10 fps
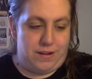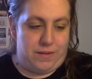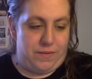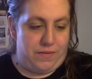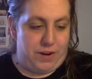
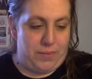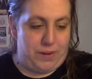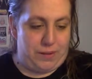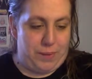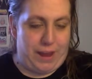A very
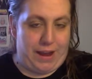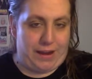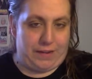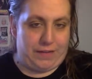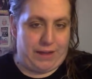big
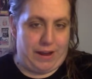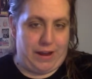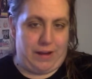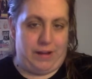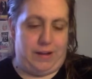Panic fan.